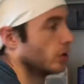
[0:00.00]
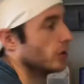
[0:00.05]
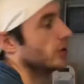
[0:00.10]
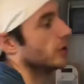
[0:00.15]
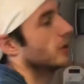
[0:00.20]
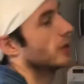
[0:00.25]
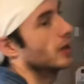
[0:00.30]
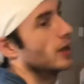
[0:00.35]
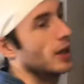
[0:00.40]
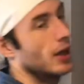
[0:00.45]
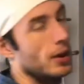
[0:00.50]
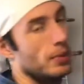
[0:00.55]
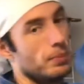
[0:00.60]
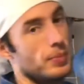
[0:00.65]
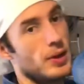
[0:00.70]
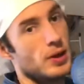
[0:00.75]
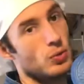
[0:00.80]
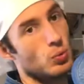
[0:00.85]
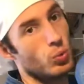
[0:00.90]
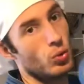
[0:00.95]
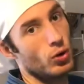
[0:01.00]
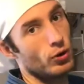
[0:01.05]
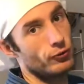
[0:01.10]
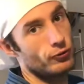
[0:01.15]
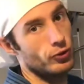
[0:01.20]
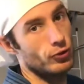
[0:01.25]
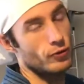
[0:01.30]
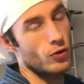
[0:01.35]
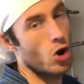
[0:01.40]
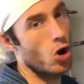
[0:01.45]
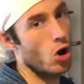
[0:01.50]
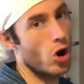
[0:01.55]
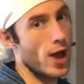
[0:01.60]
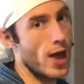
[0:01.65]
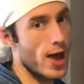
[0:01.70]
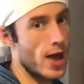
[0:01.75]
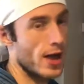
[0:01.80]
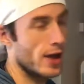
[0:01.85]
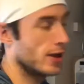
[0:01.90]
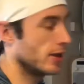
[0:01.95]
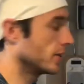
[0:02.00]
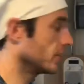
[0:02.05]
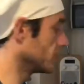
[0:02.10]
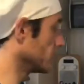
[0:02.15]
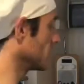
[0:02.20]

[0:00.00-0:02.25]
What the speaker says: You're going to get a big waft of hot air, so